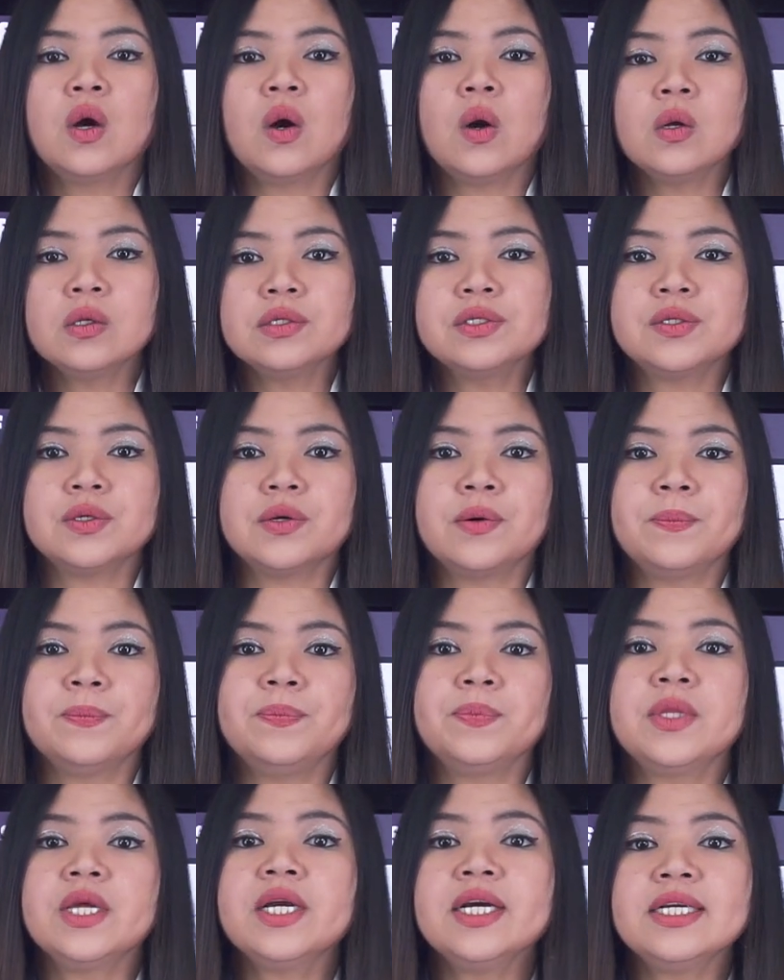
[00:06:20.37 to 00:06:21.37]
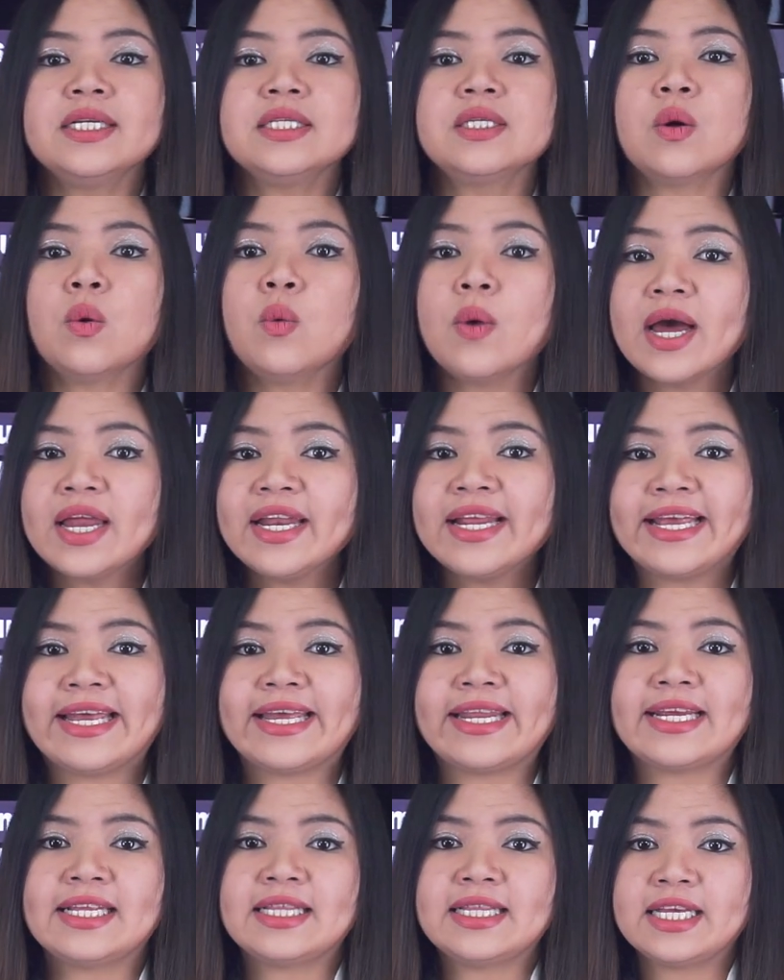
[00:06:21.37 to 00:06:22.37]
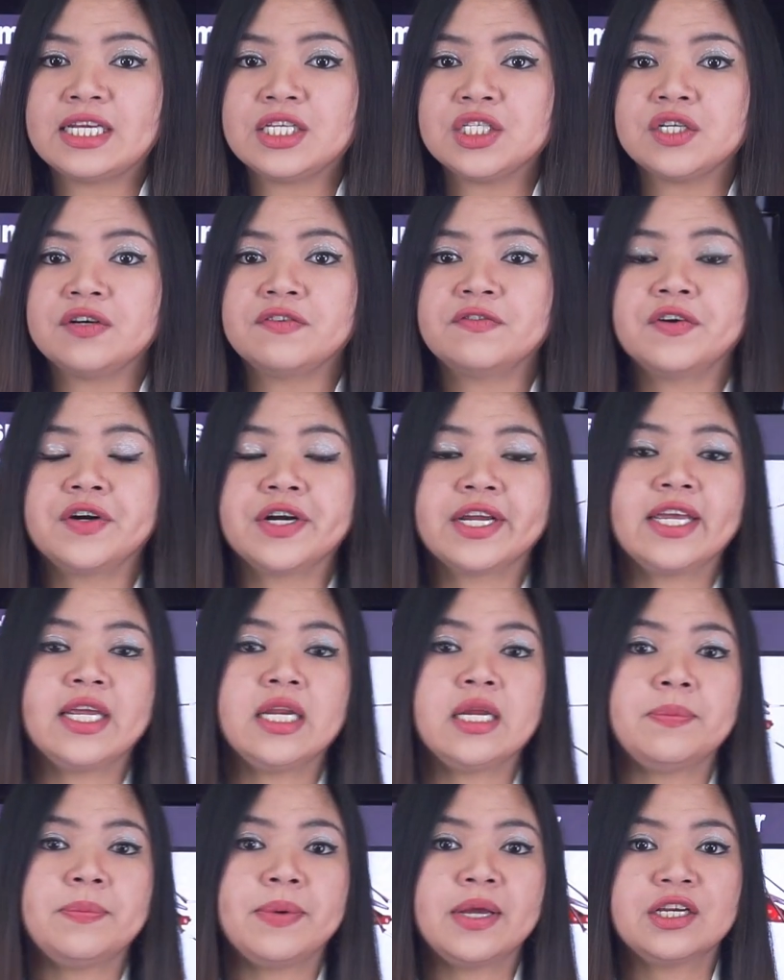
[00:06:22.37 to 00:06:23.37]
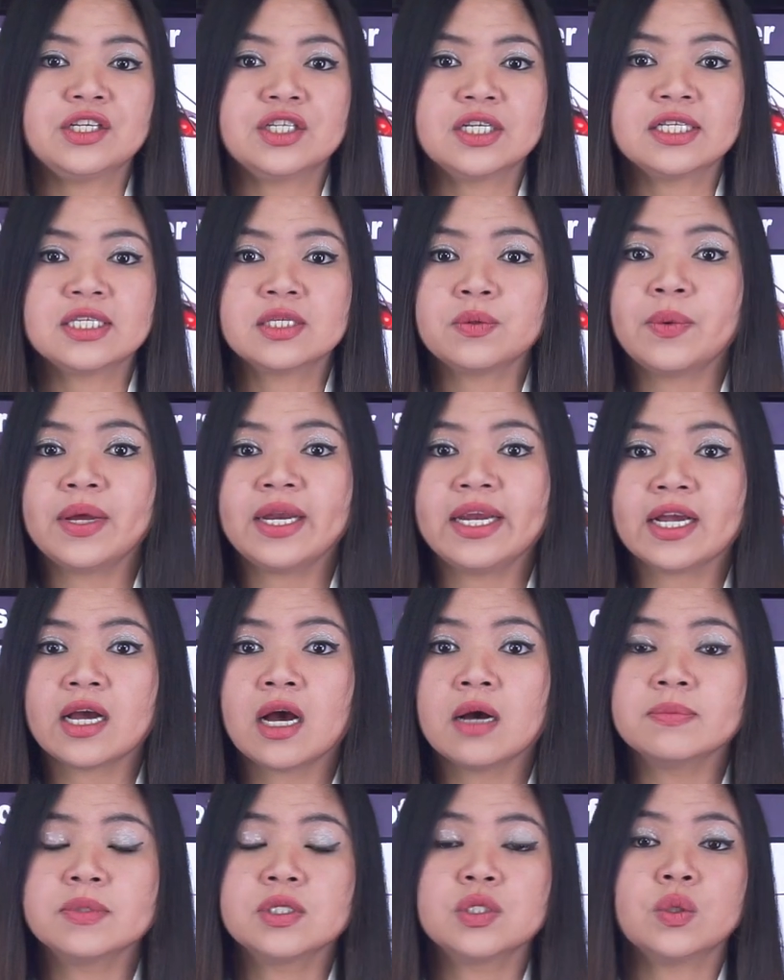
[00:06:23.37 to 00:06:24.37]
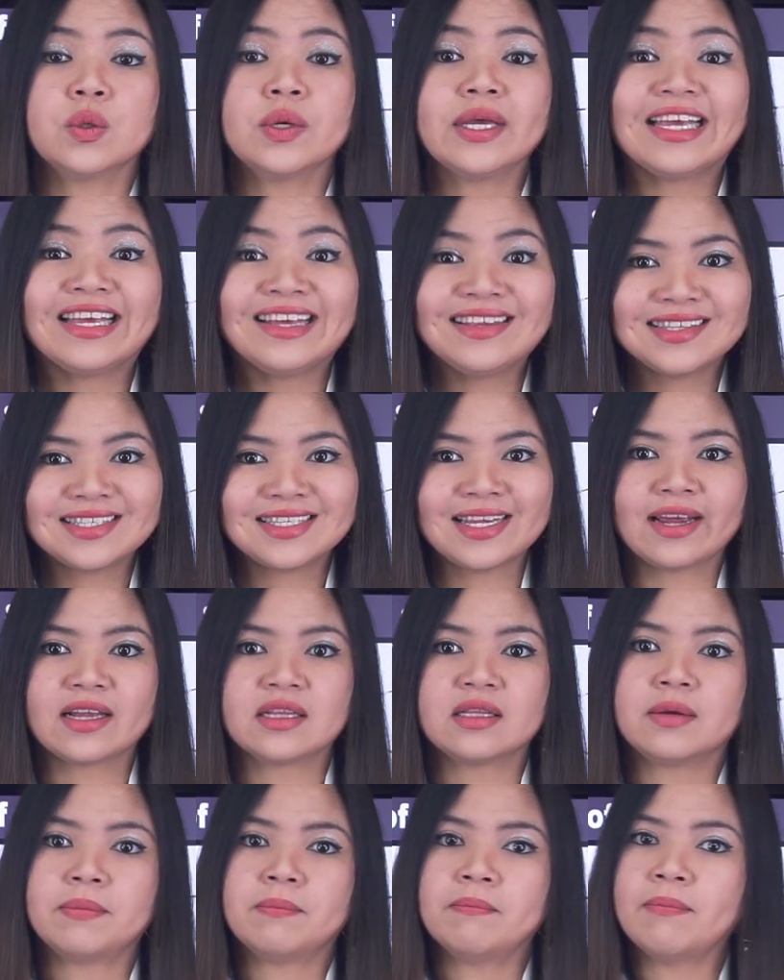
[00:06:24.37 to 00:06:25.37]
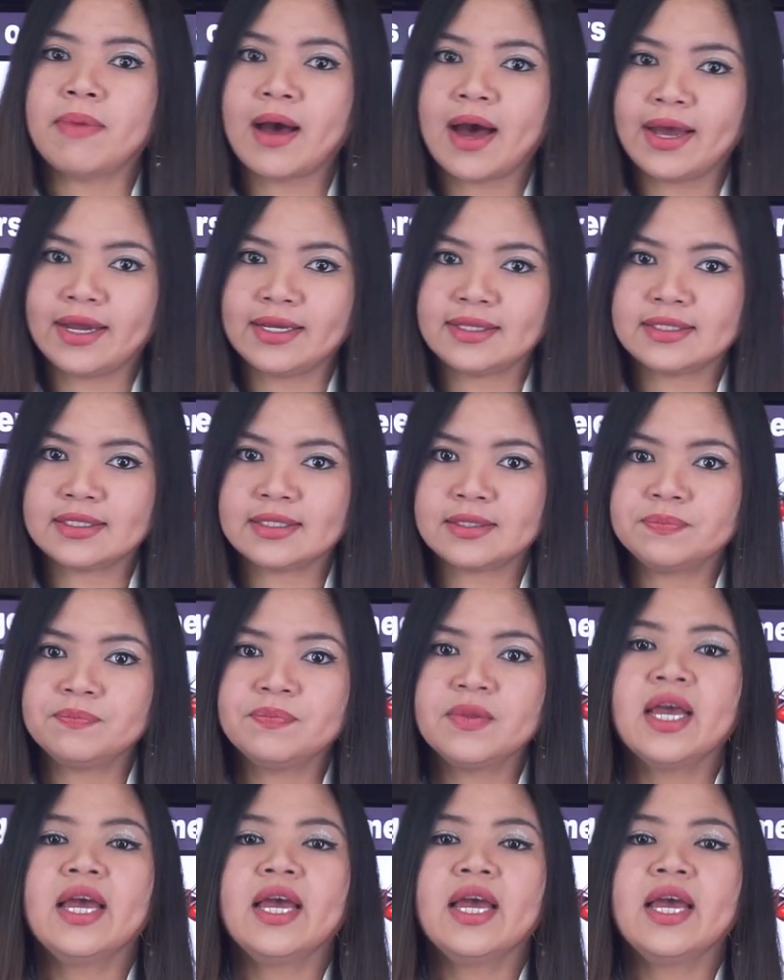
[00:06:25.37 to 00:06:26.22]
Also, there is one hidden danger for kidney patients when it comes to insect bites,